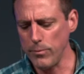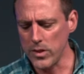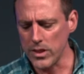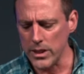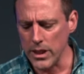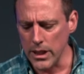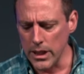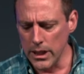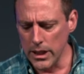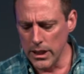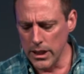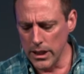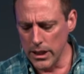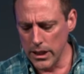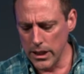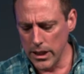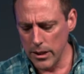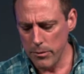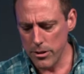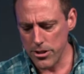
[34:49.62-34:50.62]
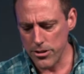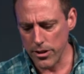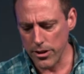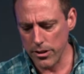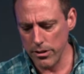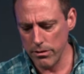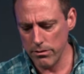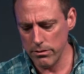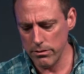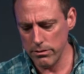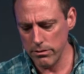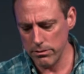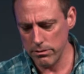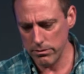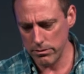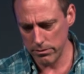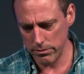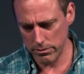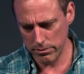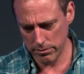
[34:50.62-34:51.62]
Let me show you
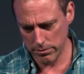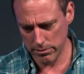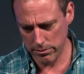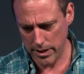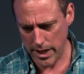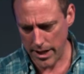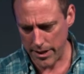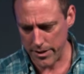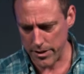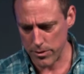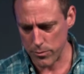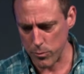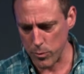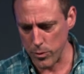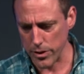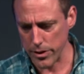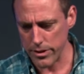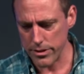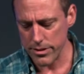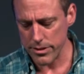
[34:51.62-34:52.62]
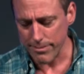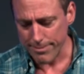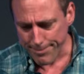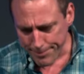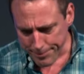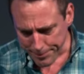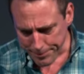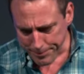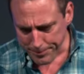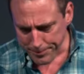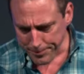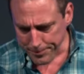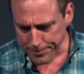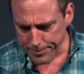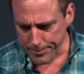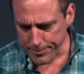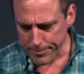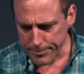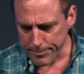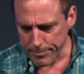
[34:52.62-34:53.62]
how this works
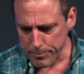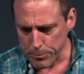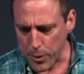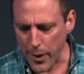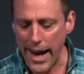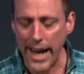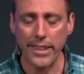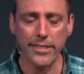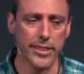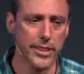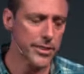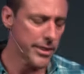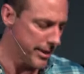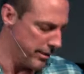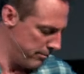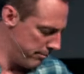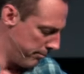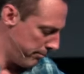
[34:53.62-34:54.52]
practically.